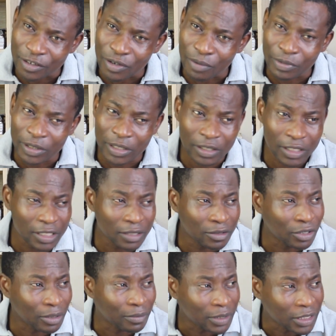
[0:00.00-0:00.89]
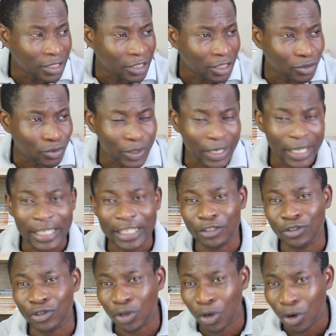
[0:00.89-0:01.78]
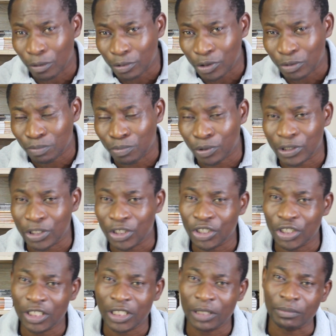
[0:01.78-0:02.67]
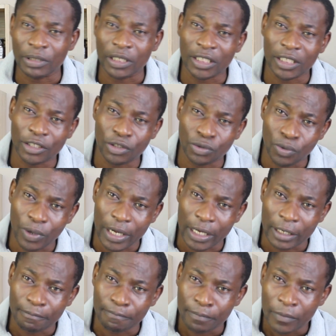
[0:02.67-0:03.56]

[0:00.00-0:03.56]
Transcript: your business, your ability to get the jobs, position the business well.